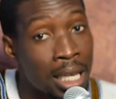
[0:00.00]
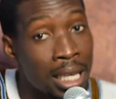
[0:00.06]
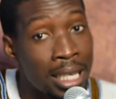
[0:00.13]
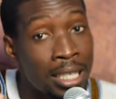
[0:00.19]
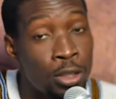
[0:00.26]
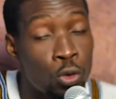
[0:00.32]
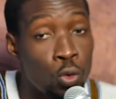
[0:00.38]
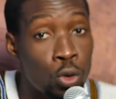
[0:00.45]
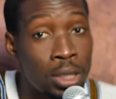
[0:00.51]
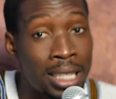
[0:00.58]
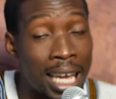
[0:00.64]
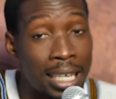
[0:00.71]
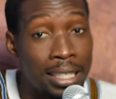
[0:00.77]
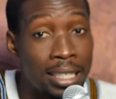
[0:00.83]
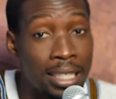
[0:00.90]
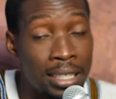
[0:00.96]
it will
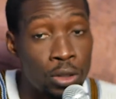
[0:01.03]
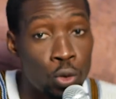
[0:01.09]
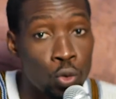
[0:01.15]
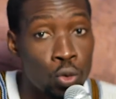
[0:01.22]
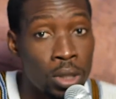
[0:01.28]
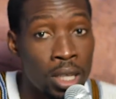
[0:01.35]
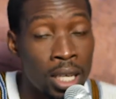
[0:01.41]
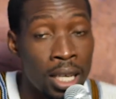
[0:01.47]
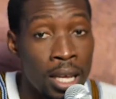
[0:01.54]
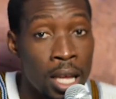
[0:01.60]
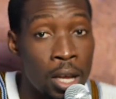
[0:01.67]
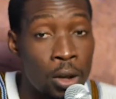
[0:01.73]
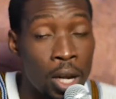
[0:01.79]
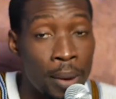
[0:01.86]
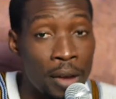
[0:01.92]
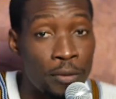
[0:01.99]
turn into
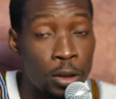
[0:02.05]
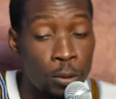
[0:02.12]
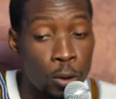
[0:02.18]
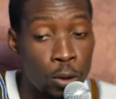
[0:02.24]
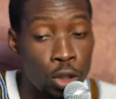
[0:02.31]
people.